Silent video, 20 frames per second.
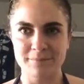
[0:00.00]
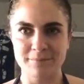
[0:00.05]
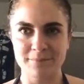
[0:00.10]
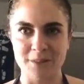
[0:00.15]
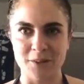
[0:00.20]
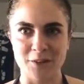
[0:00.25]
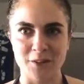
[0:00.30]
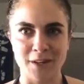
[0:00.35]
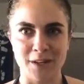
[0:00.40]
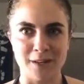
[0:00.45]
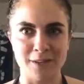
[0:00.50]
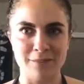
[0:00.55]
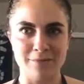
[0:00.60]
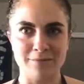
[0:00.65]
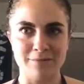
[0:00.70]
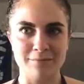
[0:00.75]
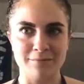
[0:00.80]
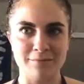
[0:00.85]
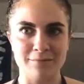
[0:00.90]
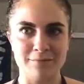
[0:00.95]
Okay,
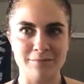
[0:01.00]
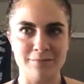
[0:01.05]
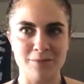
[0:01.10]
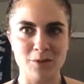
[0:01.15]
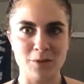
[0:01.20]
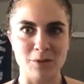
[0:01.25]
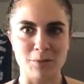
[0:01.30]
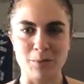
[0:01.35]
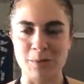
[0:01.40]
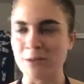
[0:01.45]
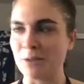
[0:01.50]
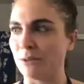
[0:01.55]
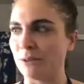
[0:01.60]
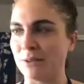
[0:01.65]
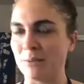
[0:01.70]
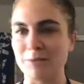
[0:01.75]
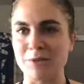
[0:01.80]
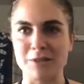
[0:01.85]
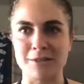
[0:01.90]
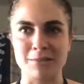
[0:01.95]
truth be told,
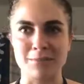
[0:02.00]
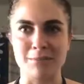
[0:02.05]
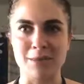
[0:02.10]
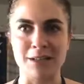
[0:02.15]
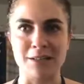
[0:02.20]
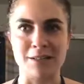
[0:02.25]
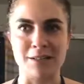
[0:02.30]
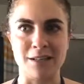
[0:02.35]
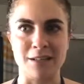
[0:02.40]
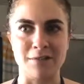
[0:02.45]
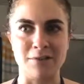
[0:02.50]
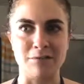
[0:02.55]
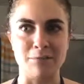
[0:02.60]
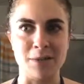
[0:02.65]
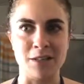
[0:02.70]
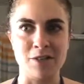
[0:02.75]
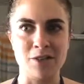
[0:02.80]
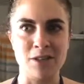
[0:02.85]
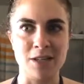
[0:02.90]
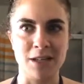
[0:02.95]
I'm just embarrassed. I have
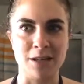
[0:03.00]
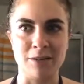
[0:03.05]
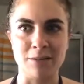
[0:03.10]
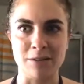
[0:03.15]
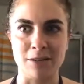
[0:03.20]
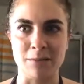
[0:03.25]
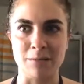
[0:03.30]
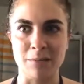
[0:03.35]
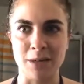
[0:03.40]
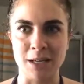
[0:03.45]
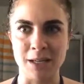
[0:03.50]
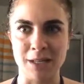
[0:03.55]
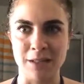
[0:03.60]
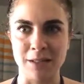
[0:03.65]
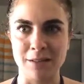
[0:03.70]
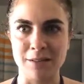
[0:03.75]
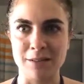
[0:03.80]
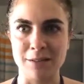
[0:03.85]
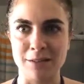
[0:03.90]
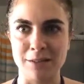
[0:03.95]
beach towels and I'm making
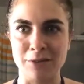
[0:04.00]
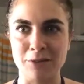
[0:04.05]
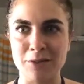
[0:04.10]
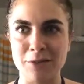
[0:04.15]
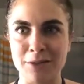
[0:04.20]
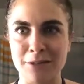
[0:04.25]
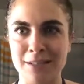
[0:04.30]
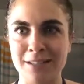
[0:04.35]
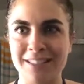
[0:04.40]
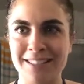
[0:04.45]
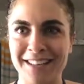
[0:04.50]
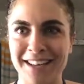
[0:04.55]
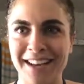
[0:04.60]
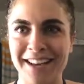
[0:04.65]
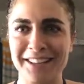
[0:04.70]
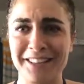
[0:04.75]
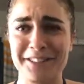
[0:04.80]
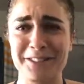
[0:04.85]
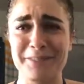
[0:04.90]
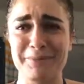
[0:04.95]
excuses.
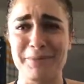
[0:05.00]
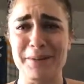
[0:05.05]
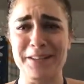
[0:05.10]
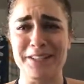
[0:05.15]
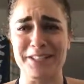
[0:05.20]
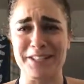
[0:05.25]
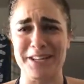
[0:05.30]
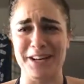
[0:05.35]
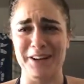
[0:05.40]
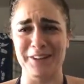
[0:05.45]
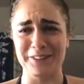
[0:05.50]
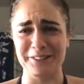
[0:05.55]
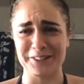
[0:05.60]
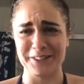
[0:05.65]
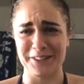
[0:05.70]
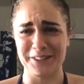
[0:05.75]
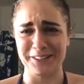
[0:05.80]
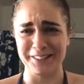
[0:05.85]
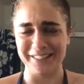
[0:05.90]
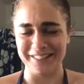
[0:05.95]
I use beach towels
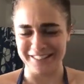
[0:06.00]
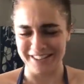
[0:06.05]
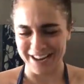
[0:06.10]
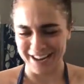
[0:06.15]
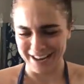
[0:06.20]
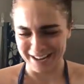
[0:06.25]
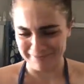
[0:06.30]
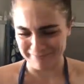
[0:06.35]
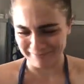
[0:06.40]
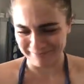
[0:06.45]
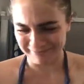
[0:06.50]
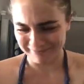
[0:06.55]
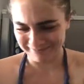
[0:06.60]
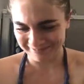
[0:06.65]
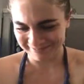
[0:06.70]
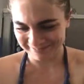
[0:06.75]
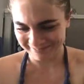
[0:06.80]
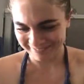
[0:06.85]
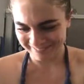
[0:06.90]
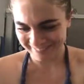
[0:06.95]
all the time.
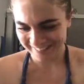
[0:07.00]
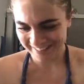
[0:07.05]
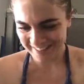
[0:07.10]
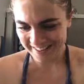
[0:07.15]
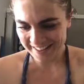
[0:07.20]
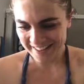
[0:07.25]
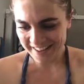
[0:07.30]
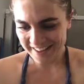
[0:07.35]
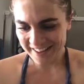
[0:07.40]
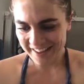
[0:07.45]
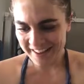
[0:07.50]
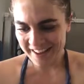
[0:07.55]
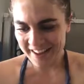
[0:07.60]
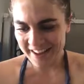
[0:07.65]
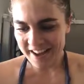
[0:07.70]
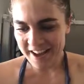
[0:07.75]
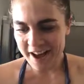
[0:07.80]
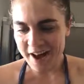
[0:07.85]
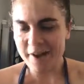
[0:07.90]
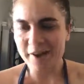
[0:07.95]

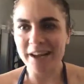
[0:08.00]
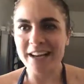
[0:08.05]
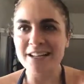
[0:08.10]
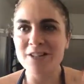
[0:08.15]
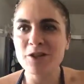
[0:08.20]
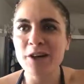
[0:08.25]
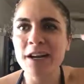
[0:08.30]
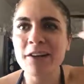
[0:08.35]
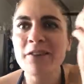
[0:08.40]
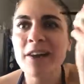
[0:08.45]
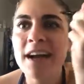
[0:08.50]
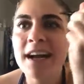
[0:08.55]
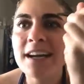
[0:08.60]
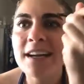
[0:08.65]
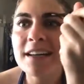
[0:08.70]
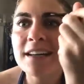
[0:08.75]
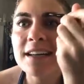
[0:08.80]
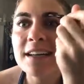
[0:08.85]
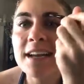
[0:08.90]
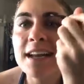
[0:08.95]
Okay, train
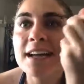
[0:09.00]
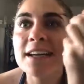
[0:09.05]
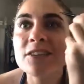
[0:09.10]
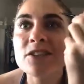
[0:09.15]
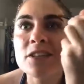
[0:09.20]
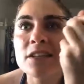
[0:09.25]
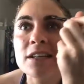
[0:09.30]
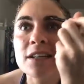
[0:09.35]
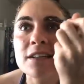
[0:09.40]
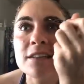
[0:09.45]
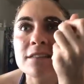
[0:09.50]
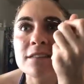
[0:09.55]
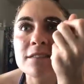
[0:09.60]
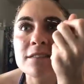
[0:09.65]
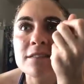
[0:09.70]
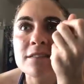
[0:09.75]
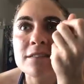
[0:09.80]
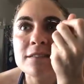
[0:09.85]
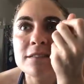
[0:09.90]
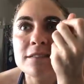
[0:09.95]
wreck in action.
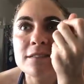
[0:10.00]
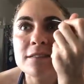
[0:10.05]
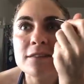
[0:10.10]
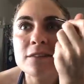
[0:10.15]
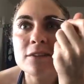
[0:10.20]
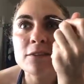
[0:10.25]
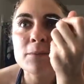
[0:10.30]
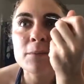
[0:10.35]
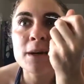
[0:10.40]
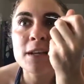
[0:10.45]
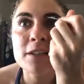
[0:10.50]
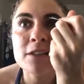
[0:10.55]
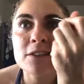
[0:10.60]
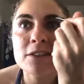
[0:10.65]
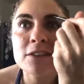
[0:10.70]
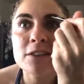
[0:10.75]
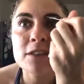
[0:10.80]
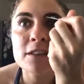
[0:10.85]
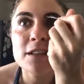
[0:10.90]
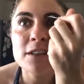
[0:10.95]
Too
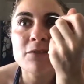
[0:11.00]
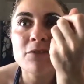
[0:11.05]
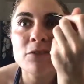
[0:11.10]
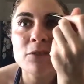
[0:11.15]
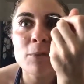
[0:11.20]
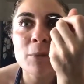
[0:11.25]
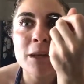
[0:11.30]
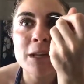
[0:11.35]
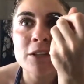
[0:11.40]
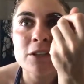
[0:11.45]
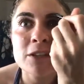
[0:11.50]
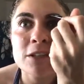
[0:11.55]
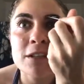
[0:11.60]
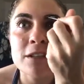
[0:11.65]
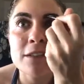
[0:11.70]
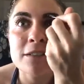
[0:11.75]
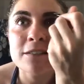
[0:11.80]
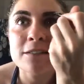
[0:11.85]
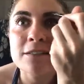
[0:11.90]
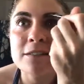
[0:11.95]
much
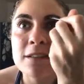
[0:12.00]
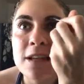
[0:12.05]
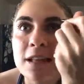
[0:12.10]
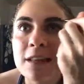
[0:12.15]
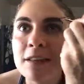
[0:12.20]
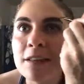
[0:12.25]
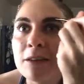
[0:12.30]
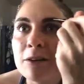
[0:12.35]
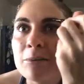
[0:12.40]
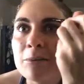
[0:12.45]
information, telling you